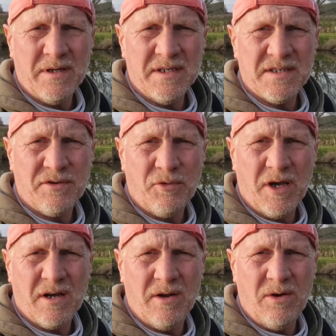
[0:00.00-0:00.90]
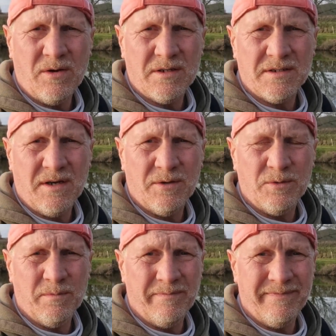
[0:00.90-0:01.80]
it's 3 o'clock,
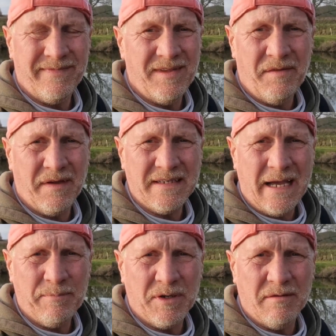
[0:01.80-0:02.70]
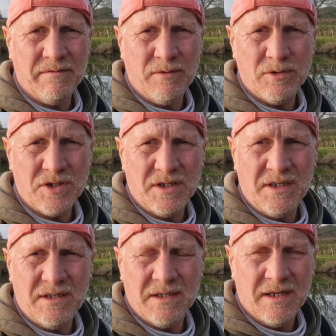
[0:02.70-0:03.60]
so nothing's happened,
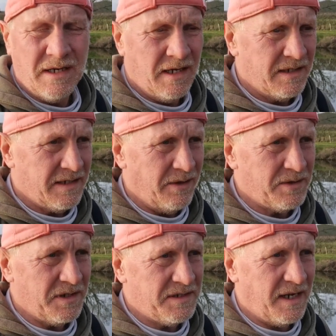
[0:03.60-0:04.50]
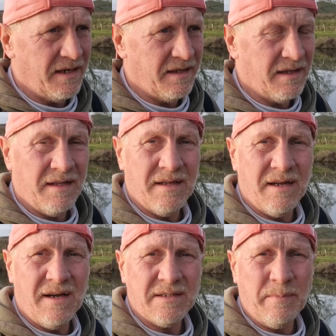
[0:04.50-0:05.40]
unfortunately. So as I said in the
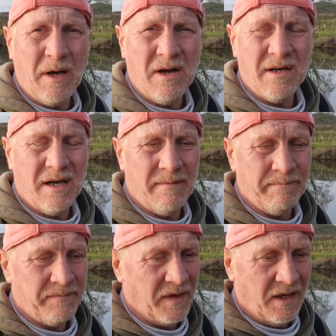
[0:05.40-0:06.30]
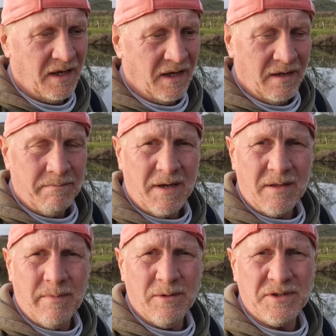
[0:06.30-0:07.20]
last part, make
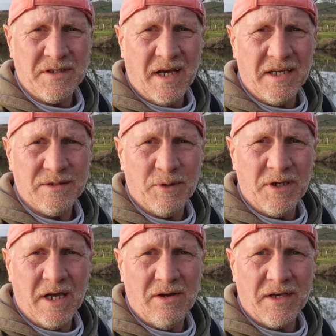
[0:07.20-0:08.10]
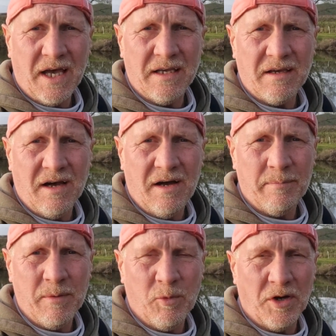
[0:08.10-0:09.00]
the most of days when you get like 8
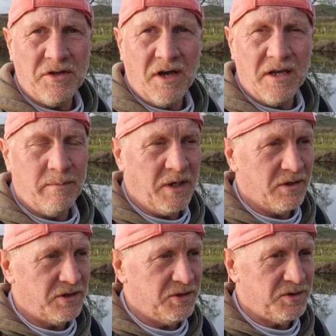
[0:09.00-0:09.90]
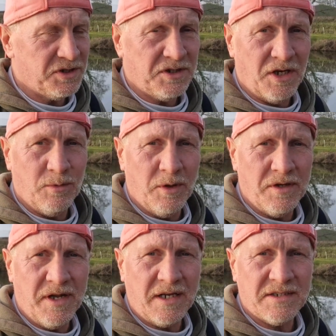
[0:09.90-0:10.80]
carp in one day, because you just don't know what
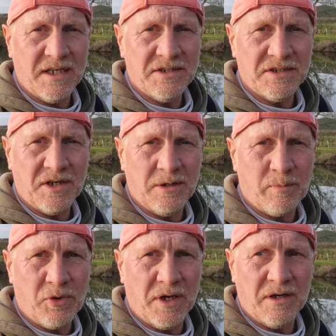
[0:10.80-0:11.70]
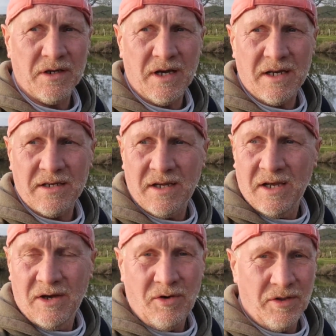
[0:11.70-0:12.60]
the next session's going to bring. And
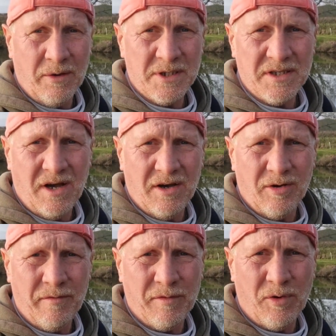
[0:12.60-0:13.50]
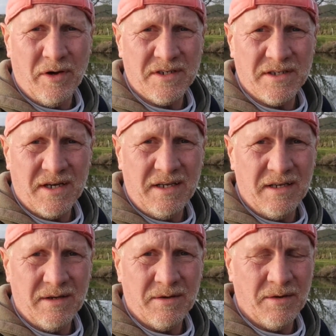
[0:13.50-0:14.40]
although it started off all right today,
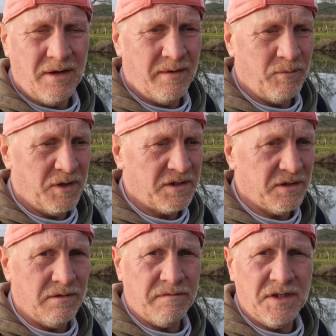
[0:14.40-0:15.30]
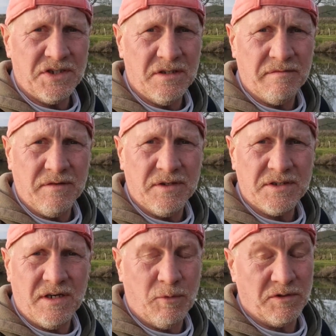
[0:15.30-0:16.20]
with the 2 fish in the first
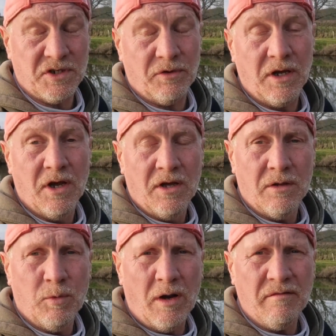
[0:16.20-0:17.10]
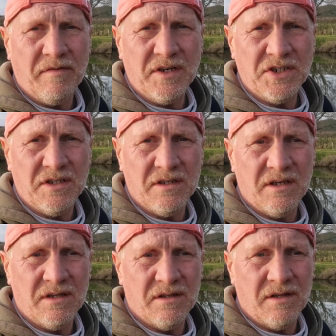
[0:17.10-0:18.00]
half, well, sorry, the 1 fish and
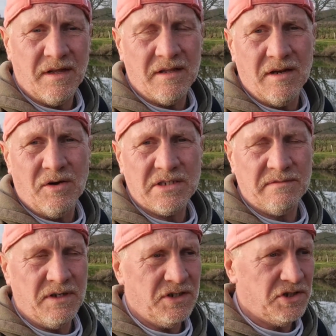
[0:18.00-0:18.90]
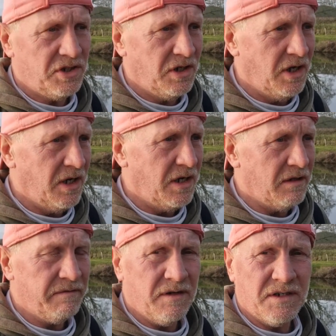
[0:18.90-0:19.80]
then the lost fish in
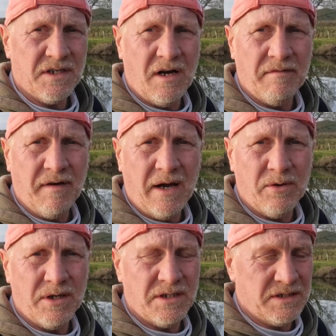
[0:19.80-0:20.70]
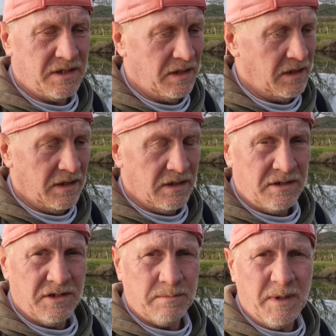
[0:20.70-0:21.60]
the first half hour, it's
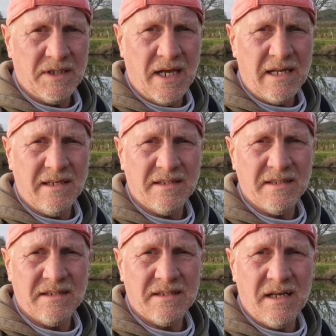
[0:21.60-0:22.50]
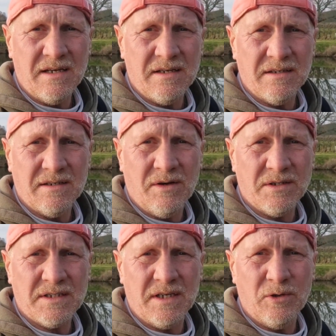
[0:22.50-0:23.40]
just been deadly since then. Not a
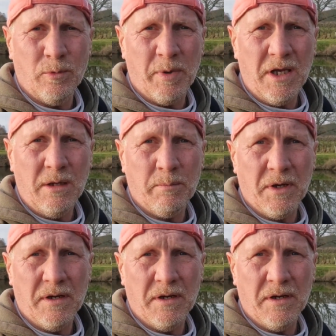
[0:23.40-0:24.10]
single bleep.